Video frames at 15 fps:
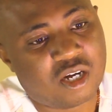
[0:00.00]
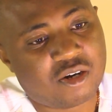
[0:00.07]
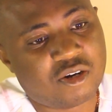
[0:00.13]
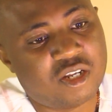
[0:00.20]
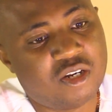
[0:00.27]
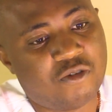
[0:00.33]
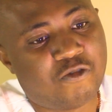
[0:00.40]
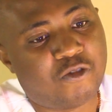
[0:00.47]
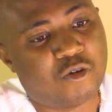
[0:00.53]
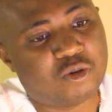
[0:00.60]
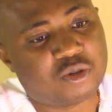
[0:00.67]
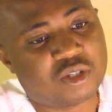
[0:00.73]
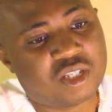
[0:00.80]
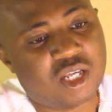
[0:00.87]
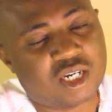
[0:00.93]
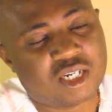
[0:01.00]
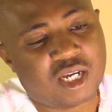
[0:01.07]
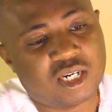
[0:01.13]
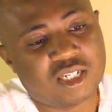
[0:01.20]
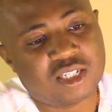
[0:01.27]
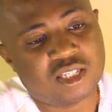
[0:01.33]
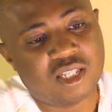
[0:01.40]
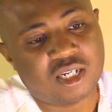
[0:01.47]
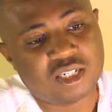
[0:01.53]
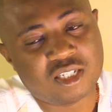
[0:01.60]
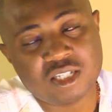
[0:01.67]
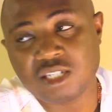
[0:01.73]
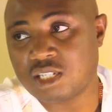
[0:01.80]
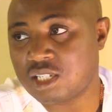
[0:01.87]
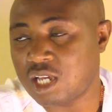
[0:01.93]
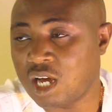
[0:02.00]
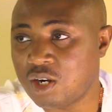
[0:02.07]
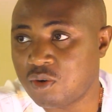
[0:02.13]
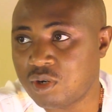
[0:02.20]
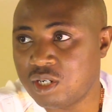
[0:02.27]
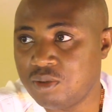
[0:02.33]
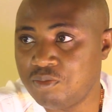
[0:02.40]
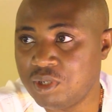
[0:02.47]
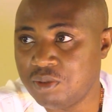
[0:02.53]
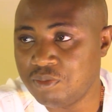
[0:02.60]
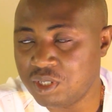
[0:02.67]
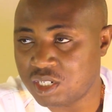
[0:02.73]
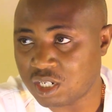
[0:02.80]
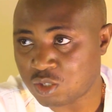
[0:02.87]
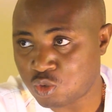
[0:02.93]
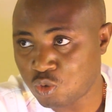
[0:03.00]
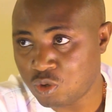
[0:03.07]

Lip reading: rainfalls that are less than 600 millimeters.